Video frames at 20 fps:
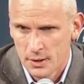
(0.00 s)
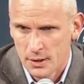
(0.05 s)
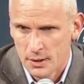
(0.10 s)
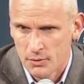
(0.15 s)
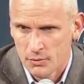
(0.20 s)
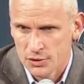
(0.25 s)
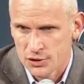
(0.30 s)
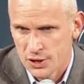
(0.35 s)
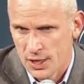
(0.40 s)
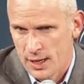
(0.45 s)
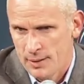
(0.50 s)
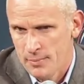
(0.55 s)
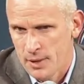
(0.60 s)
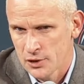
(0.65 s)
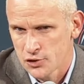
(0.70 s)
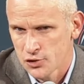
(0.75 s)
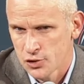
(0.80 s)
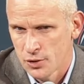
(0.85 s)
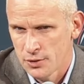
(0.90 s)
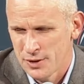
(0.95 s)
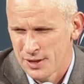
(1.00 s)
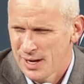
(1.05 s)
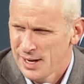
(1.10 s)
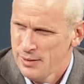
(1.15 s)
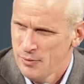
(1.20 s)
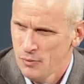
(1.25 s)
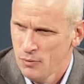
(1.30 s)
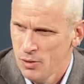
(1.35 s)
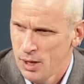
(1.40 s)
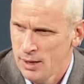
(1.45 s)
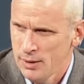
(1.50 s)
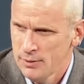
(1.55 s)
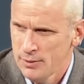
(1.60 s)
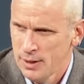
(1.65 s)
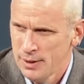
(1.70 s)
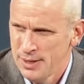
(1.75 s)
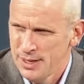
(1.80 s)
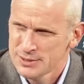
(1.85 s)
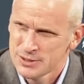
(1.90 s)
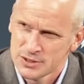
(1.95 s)
which I'm not sure that I, I, I
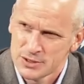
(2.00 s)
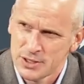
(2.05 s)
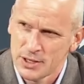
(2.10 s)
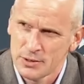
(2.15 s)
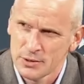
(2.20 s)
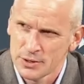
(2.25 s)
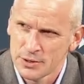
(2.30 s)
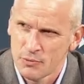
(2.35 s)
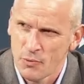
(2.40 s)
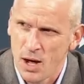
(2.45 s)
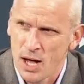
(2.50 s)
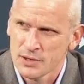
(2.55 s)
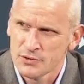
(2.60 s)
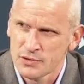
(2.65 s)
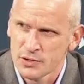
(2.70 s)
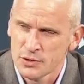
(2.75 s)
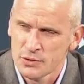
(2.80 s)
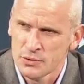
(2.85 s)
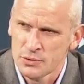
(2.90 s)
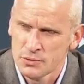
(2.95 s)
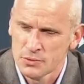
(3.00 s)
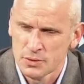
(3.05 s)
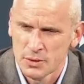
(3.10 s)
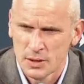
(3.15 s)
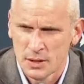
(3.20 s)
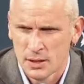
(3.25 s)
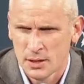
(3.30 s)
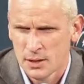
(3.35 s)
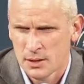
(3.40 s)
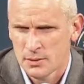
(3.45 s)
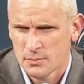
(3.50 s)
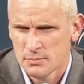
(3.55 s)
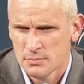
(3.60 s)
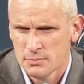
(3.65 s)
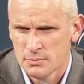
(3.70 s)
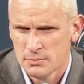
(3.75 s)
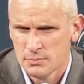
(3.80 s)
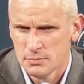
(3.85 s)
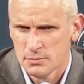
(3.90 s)
necessarily want to, um,